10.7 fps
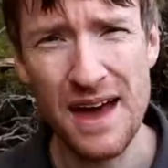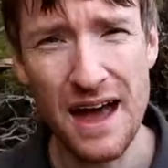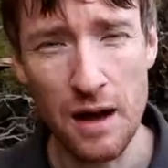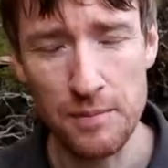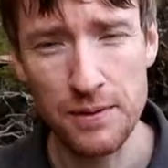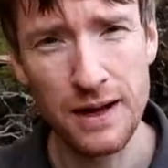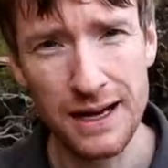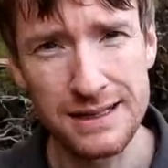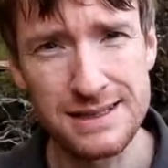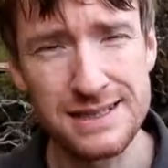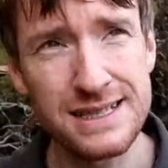that app I
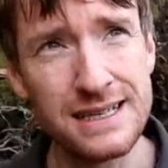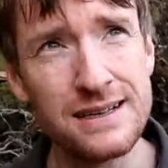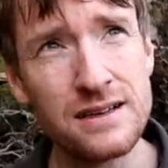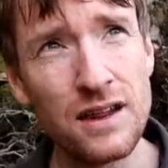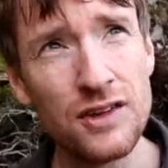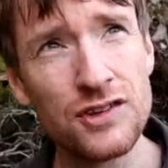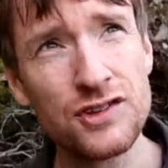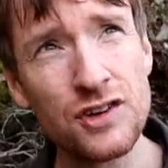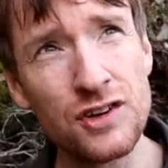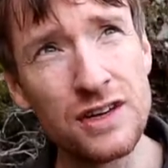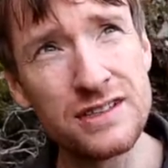can see that the
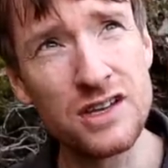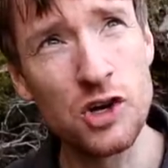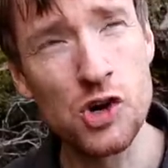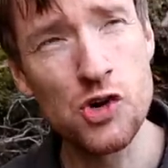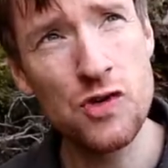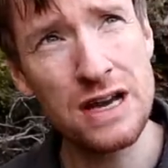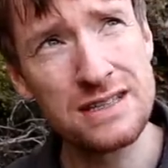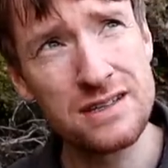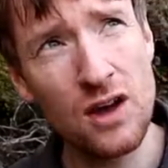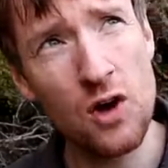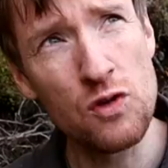sun is going to
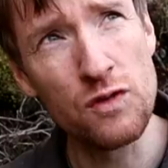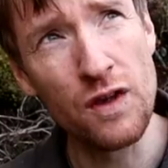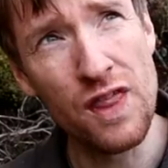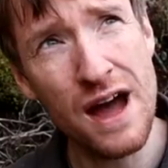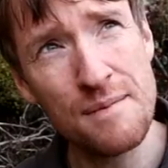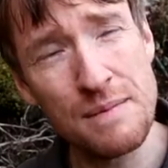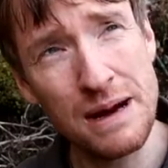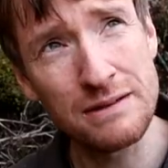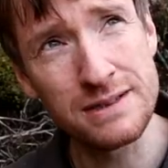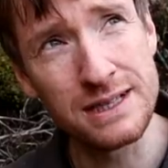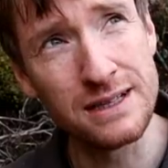crest over that
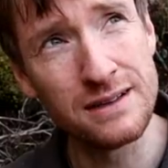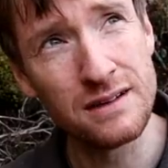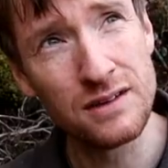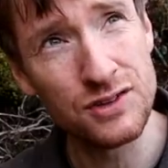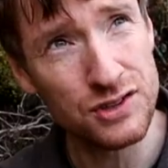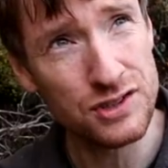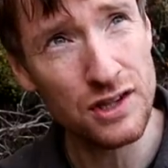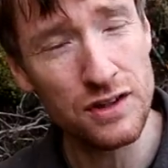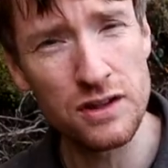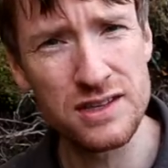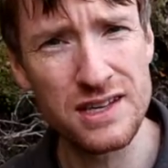mountain just
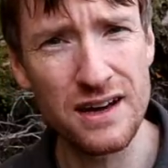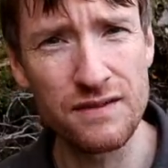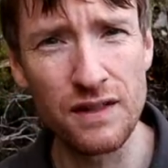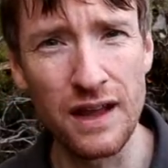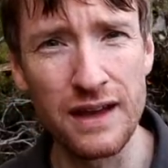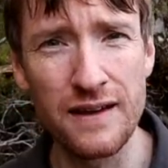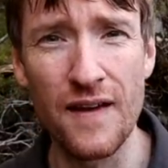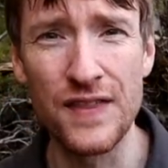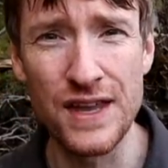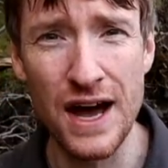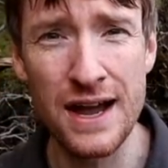on the other side of the lake
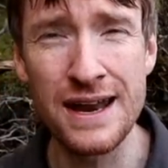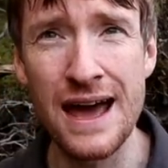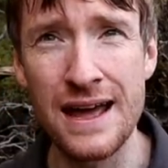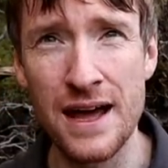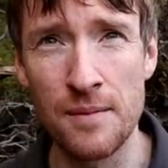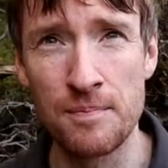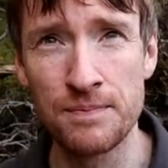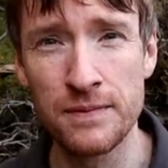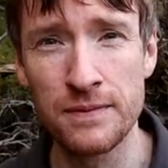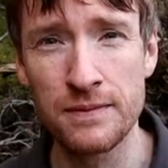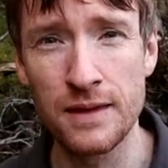at nine A M
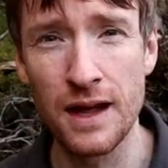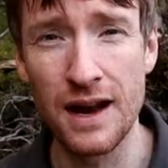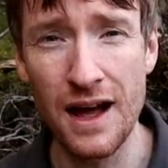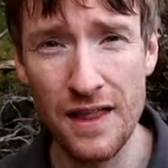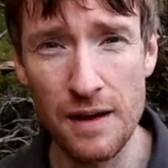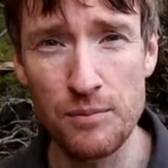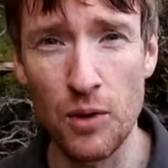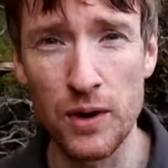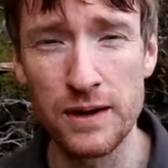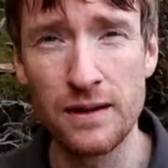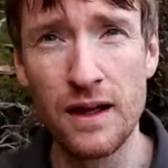and at that
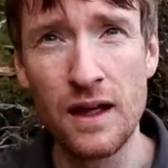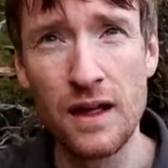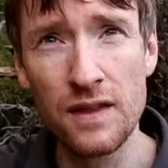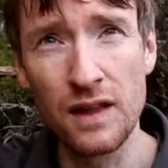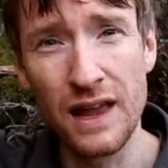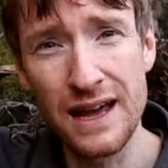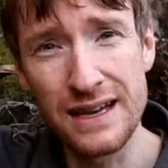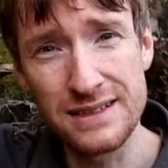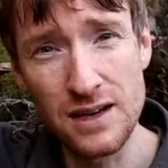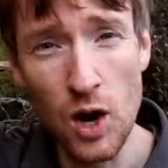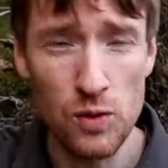point the
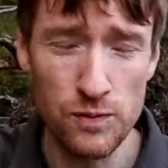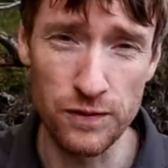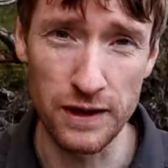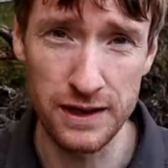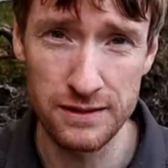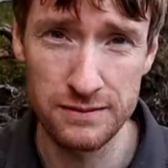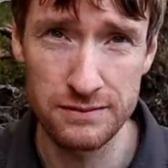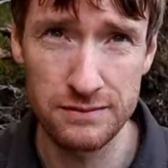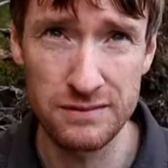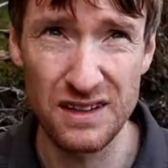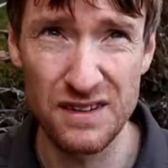light, hopefully,
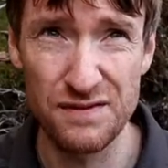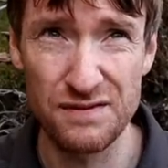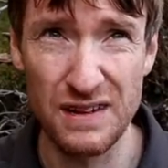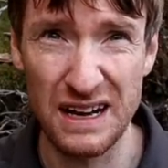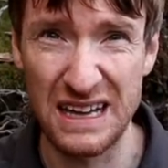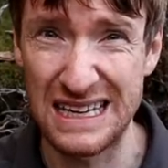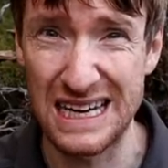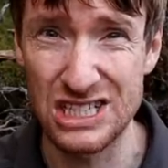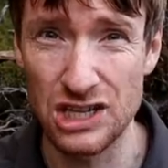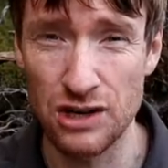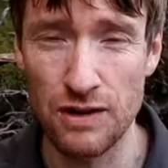if I can
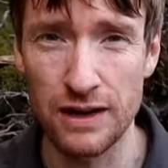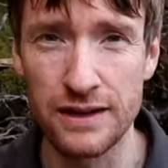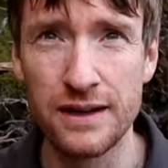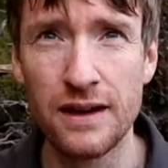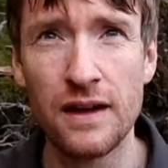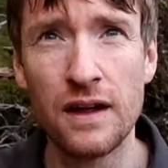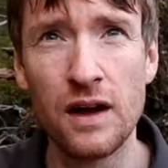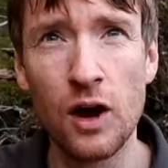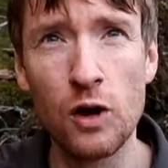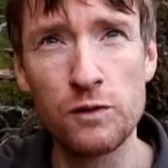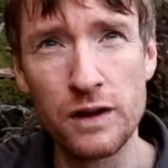gauge it correctly,
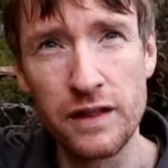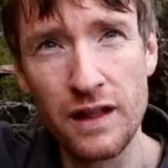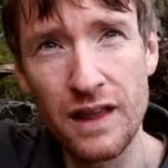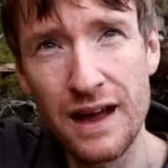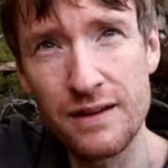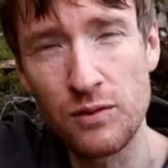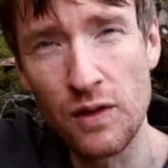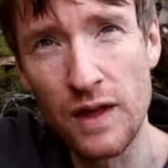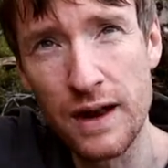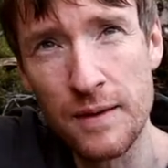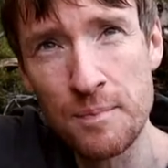hopefully the light will
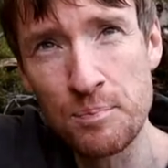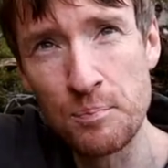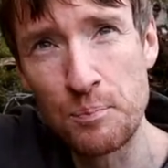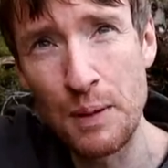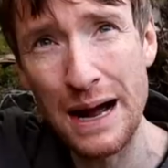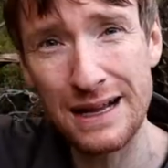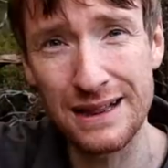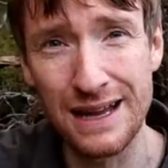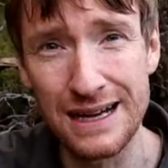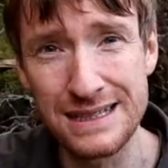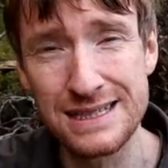then
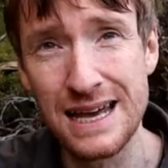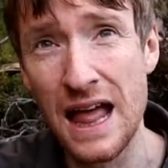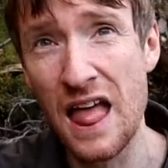backlight